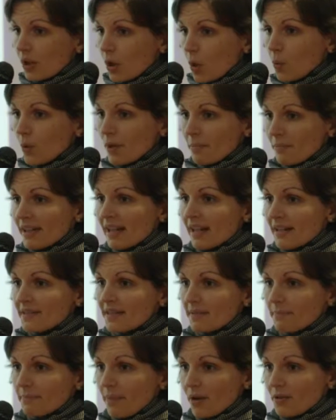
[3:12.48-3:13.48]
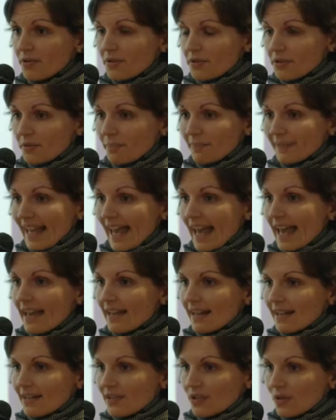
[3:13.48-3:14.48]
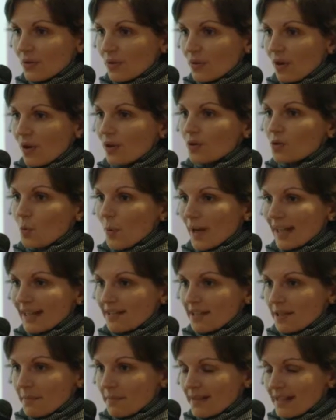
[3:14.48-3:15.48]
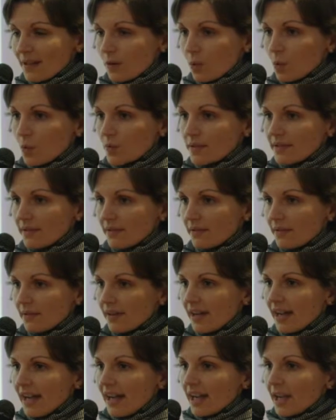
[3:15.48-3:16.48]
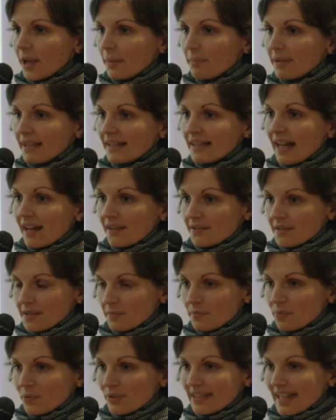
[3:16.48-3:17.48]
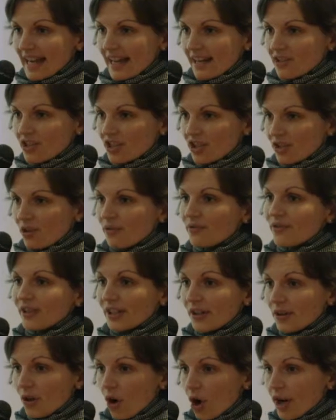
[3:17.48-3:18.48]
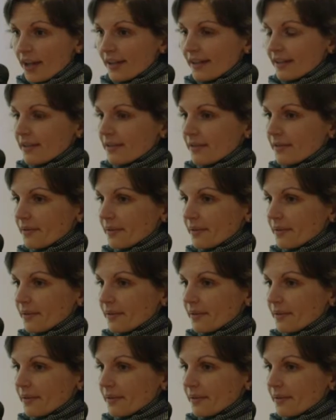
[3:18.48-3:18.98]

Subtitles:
women are supposed to play are so-called victims who's been under protection of heroic